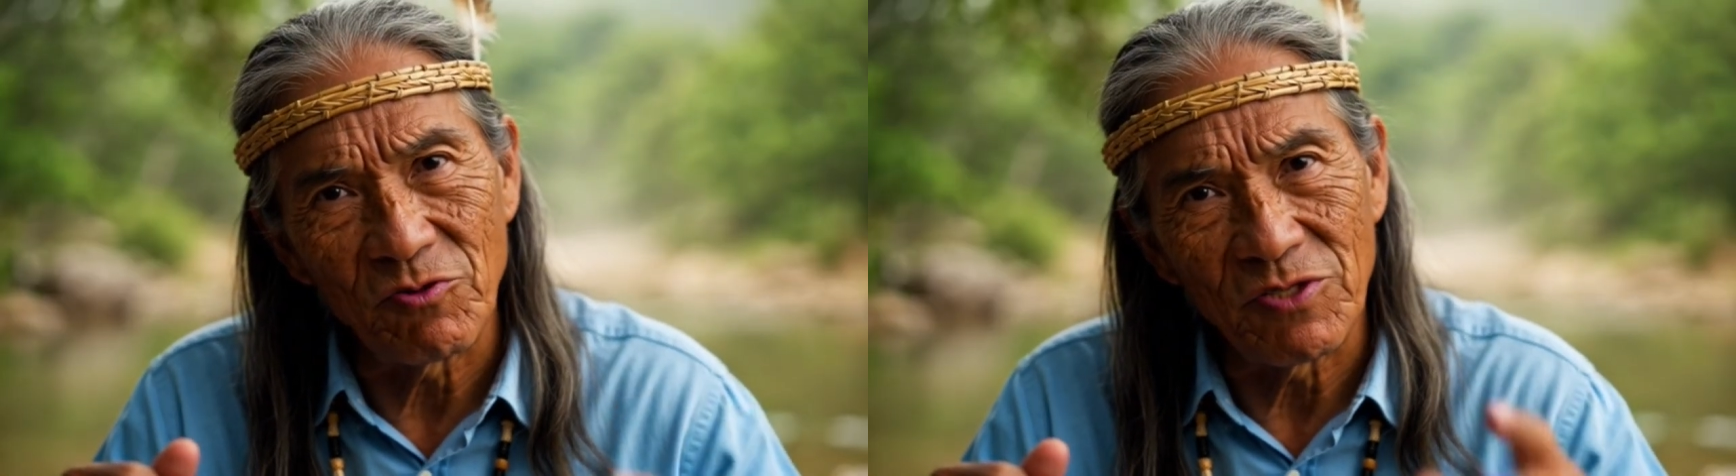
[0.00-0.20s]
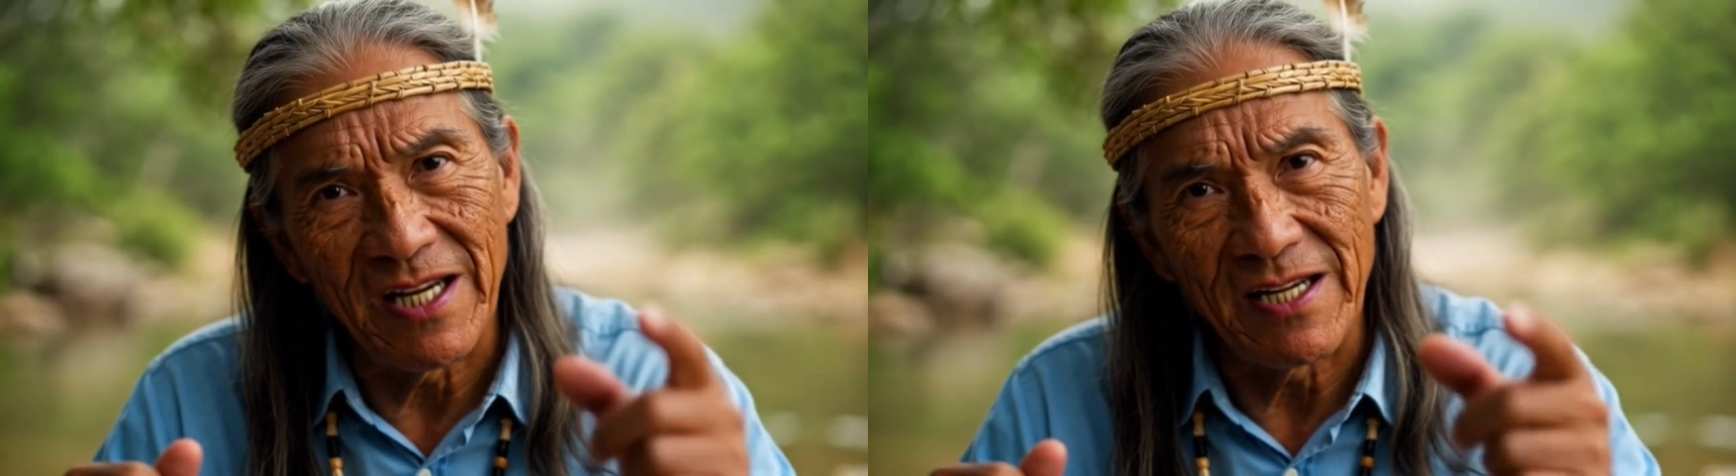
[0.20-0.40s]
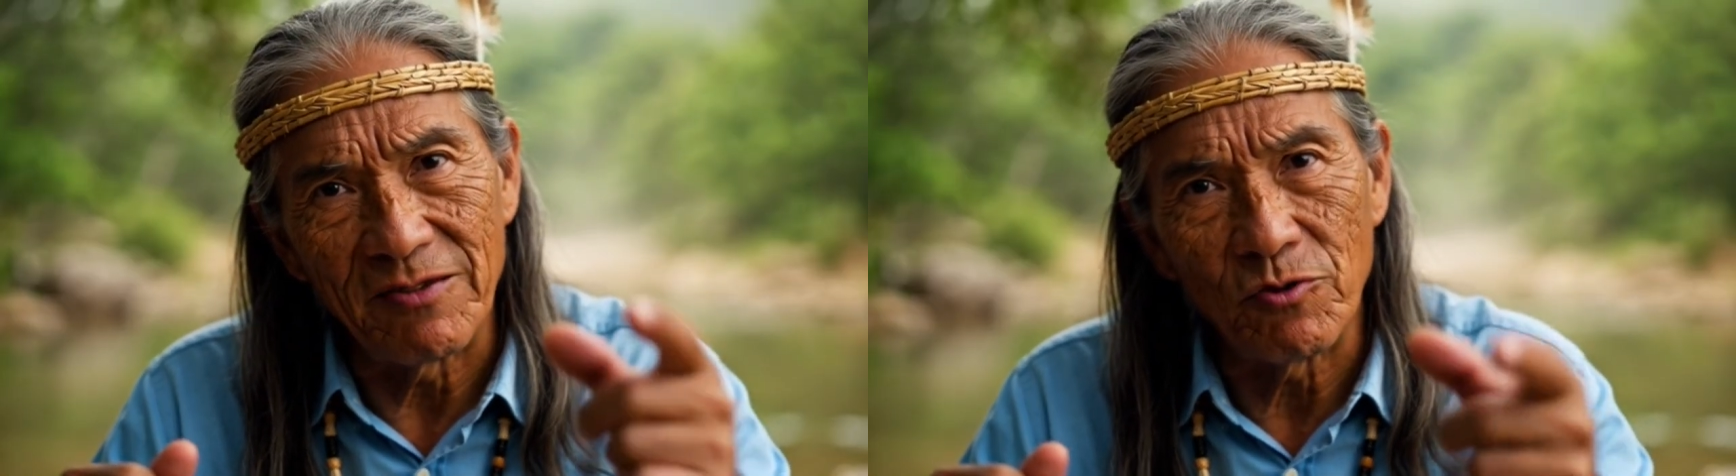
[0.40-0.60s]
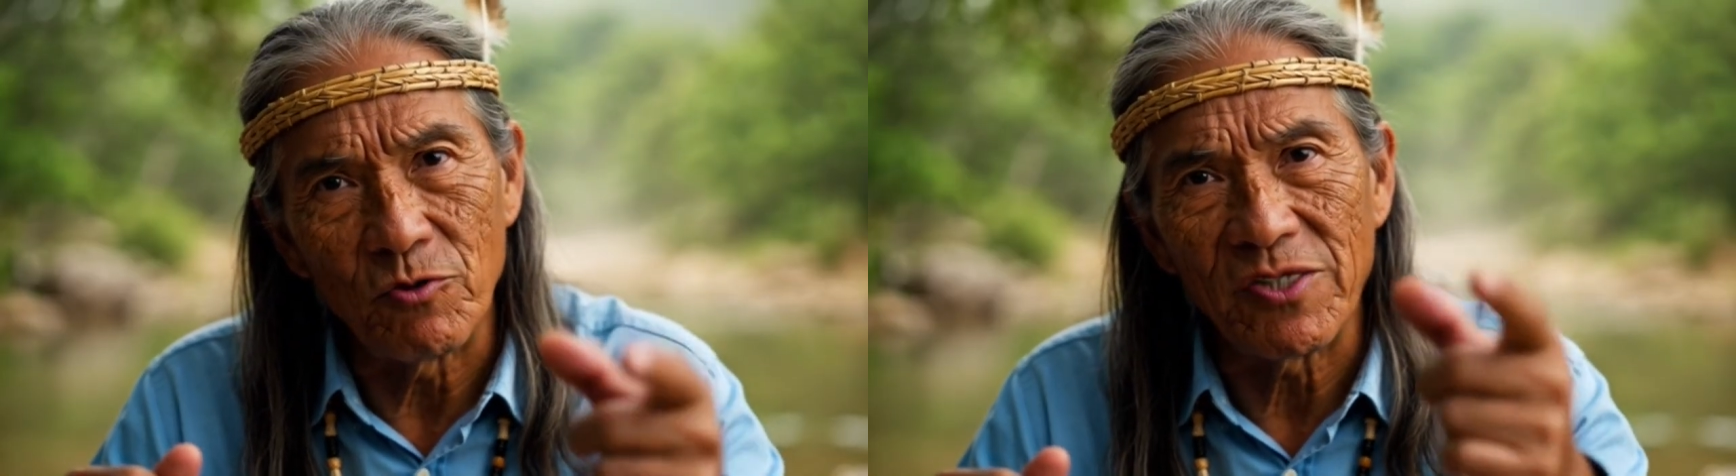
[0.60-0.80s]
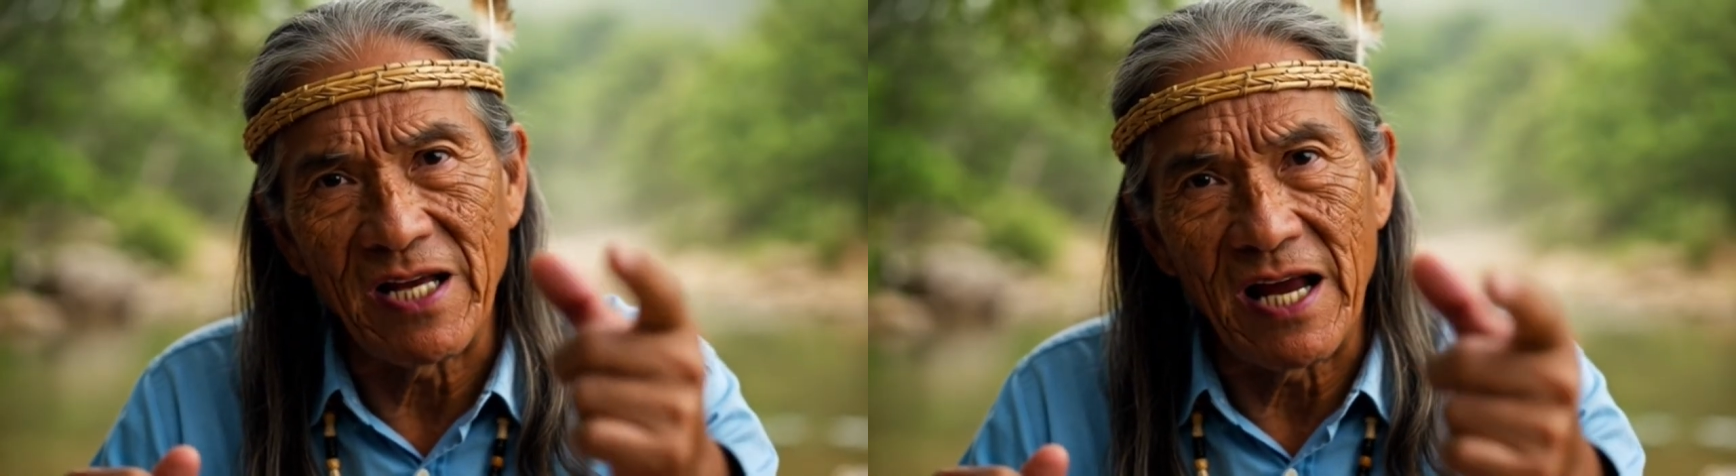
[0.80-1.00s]
to
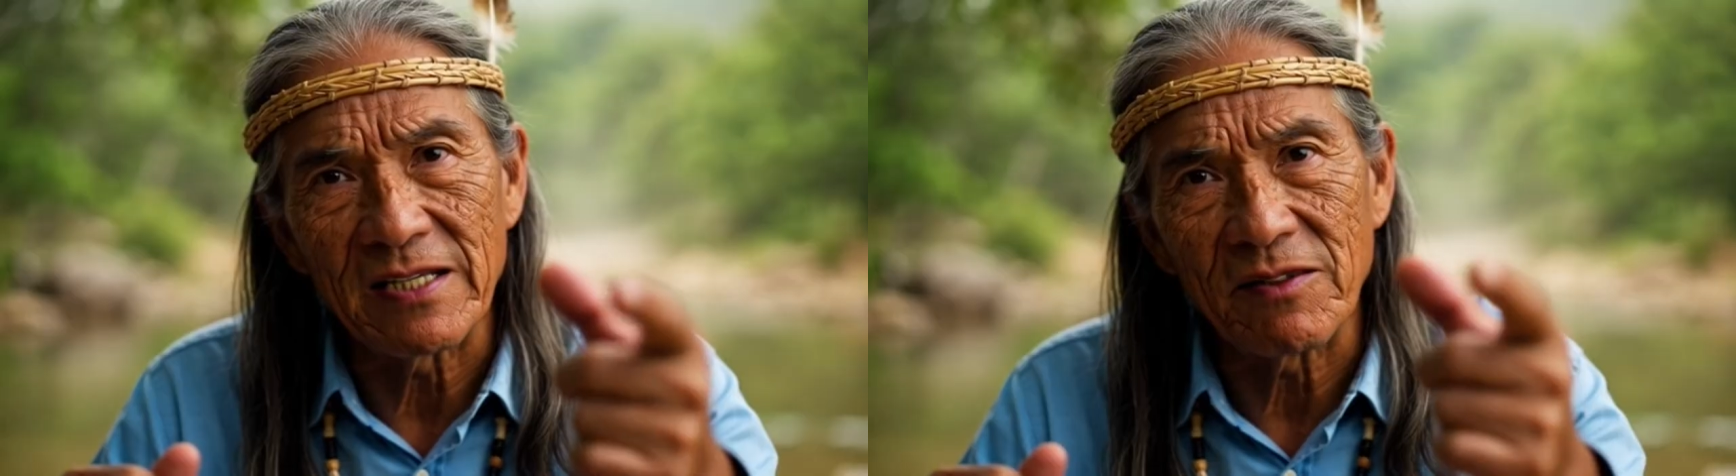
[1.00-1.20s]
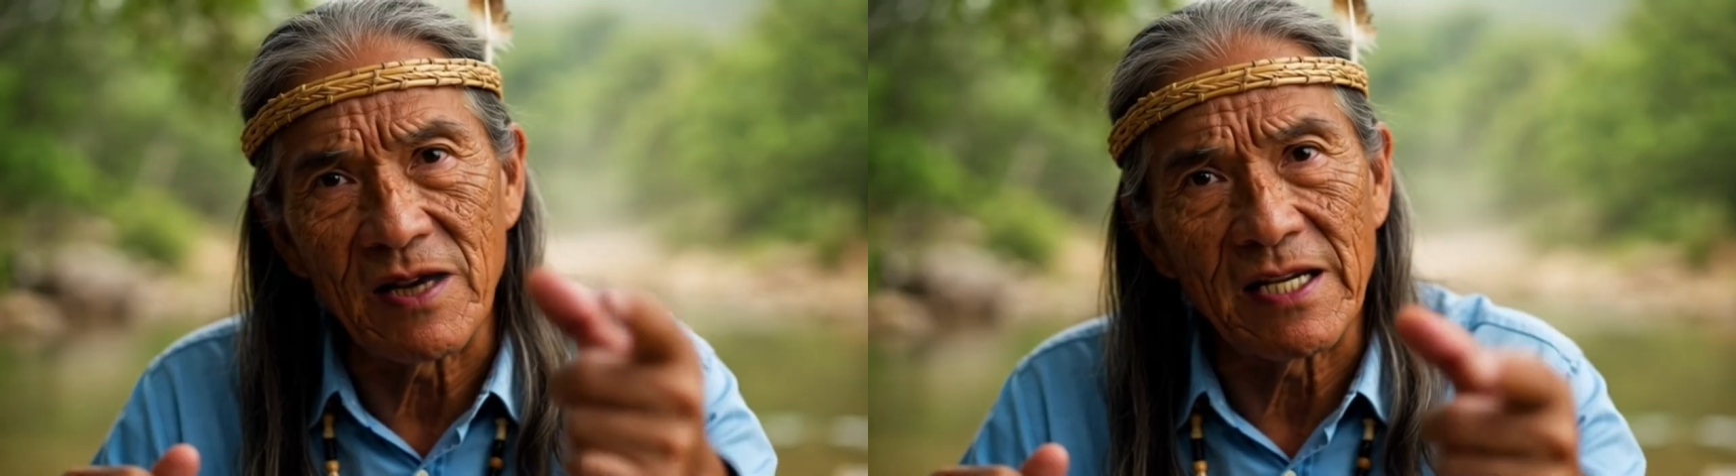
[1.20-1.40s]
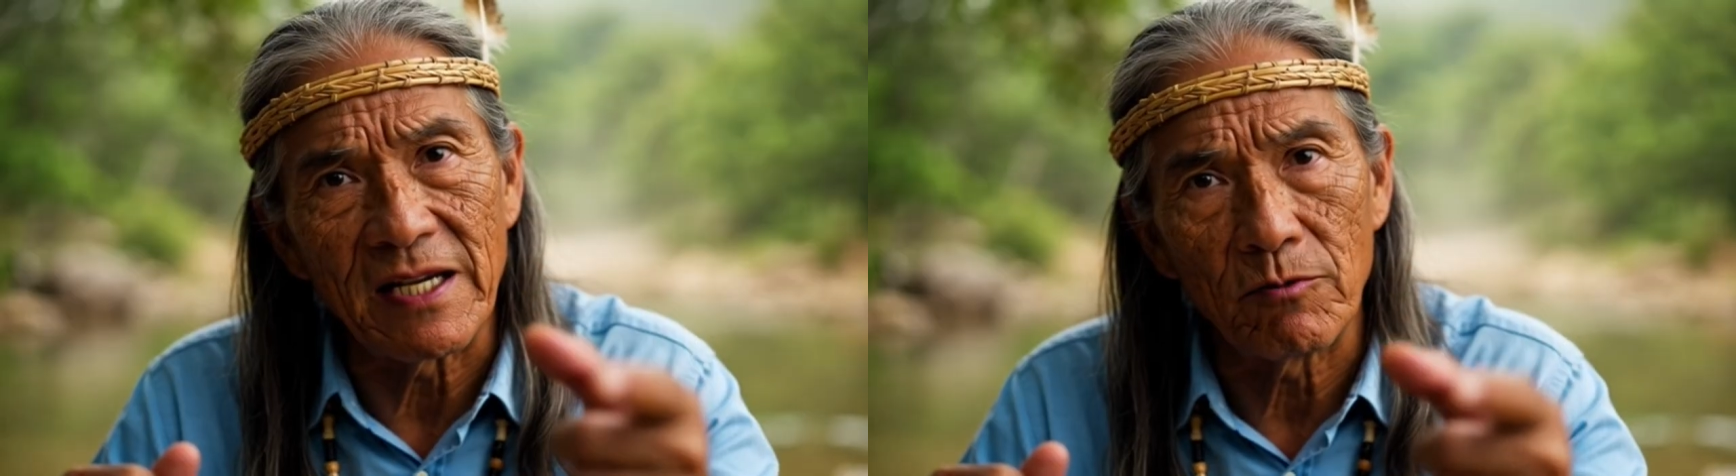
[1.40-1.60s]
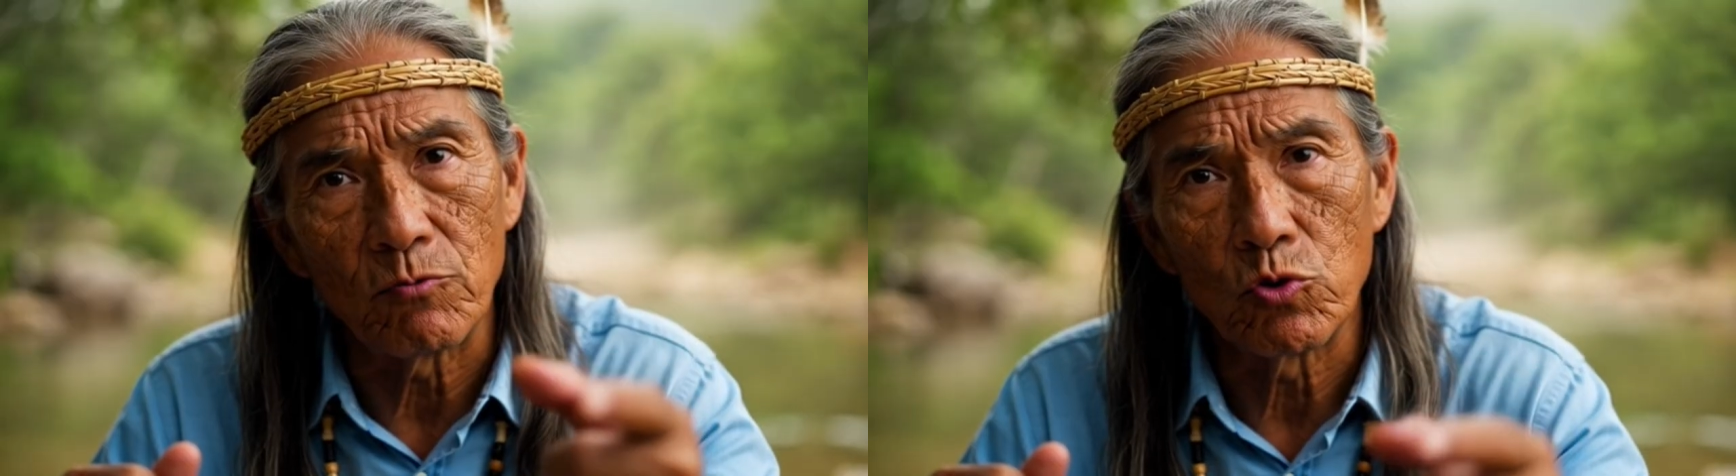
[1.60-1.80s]
view the tennis benet